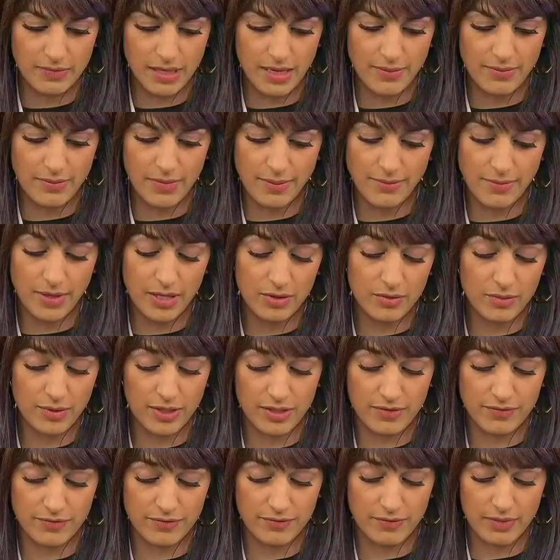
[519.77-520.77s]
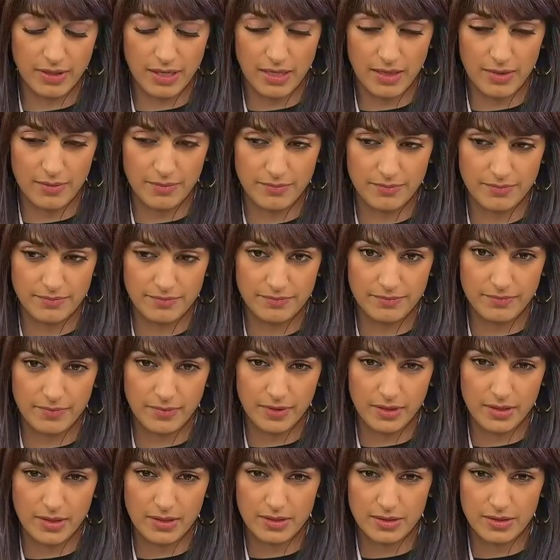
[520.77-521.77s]
I'm, I'm not aware of um,
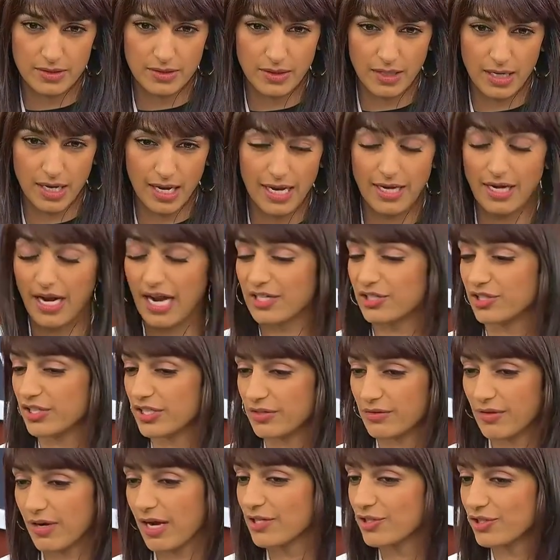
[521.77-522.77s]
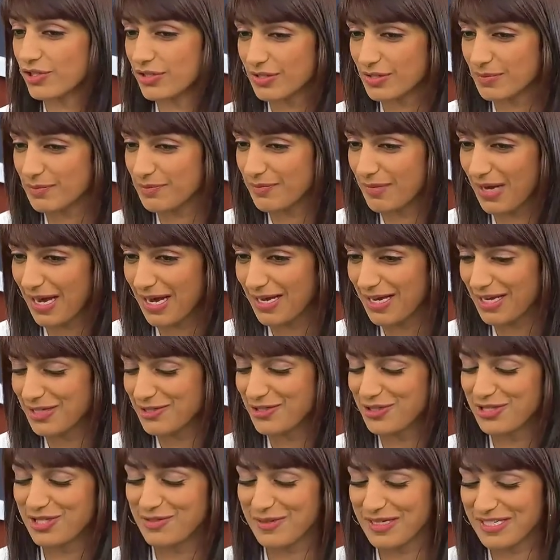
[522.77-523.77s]
I actually I shouldn't I
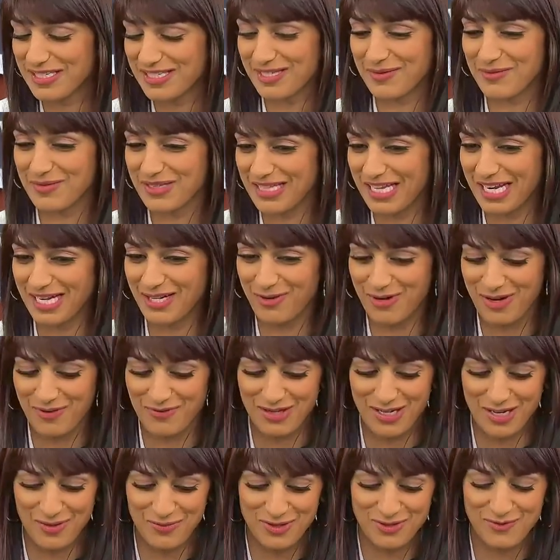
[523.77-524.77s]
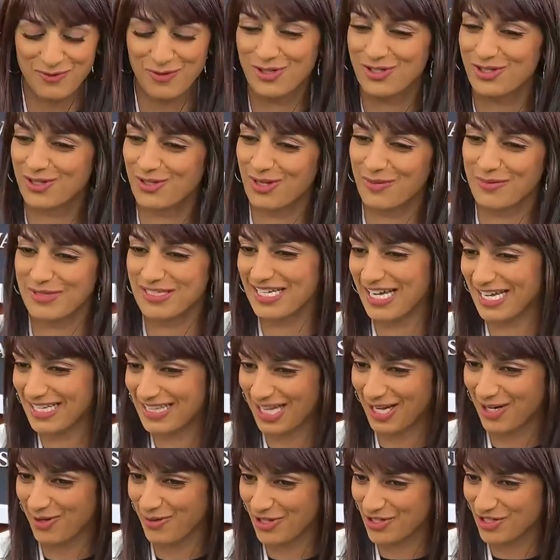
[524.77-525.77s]
shouldn't speak to something that I don't have the numbers for. So let me take
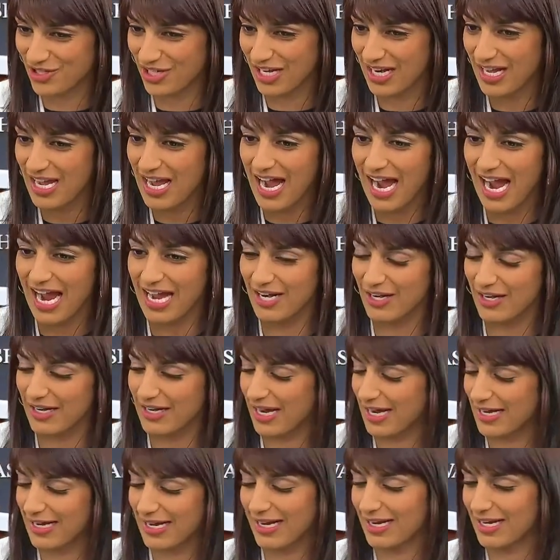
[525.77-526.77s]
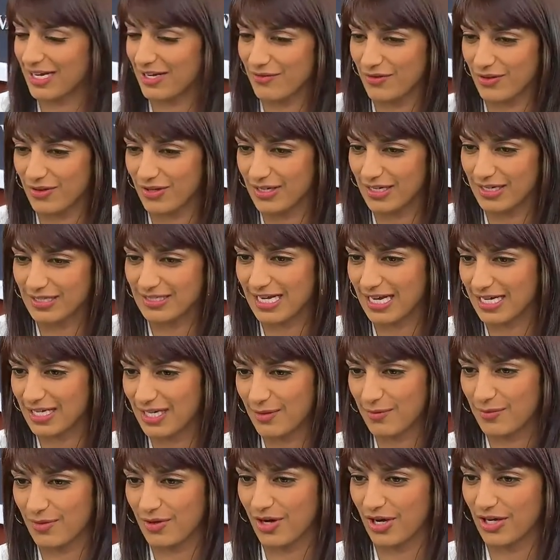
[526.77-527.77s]
that question. I, I can't give you the exact
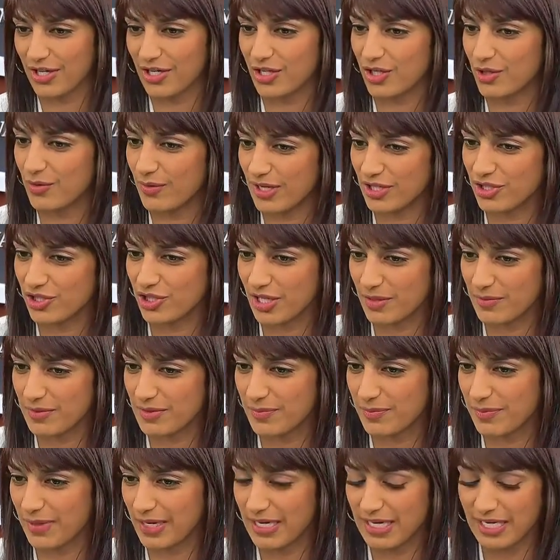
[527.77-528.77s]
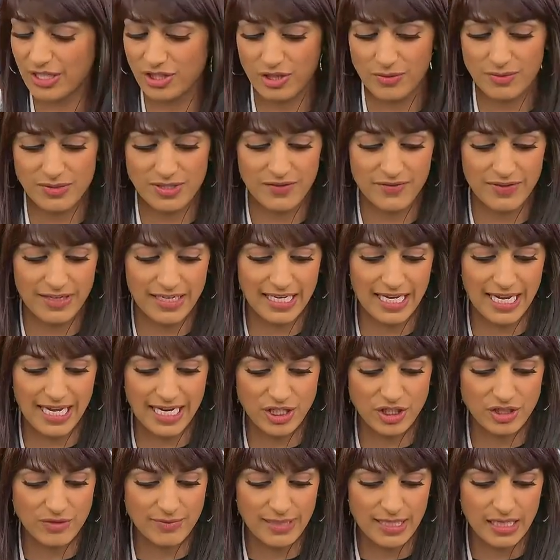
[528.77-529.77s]
number on U.S. ships, but in terms of
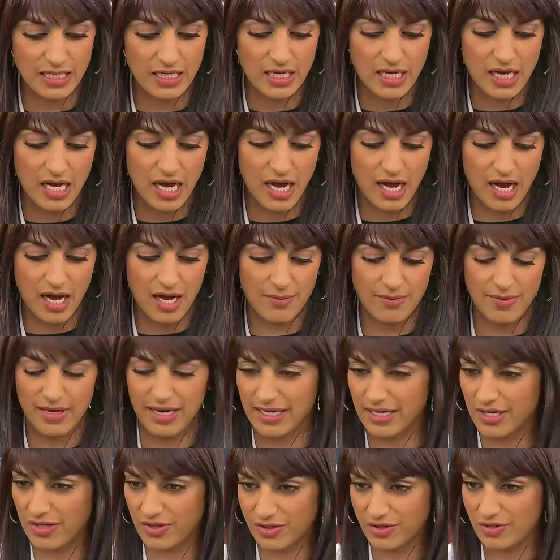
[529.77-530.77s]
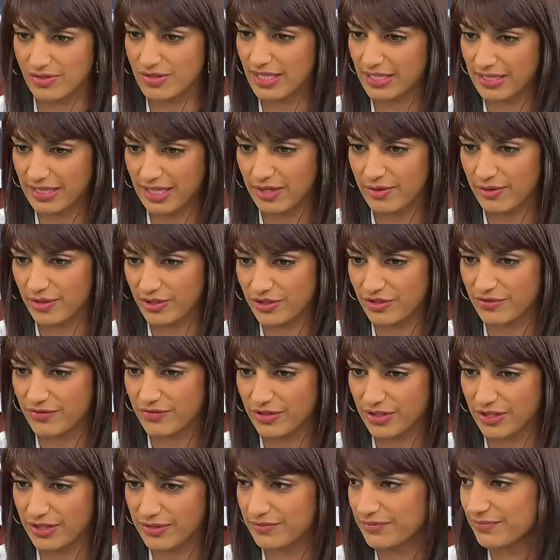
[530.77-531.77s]
engagement, um, I can also take that question
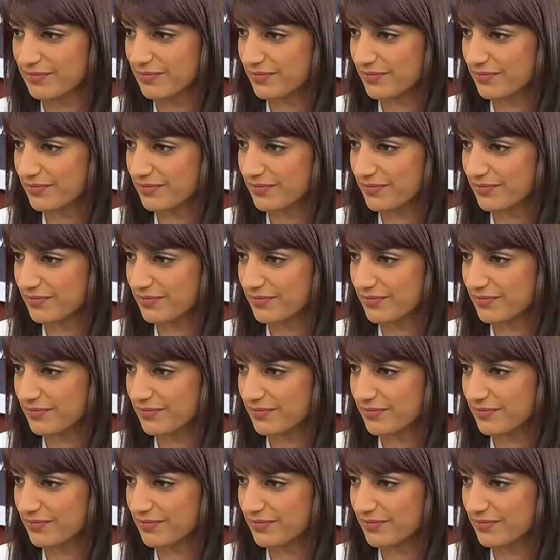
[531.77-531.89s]
for you.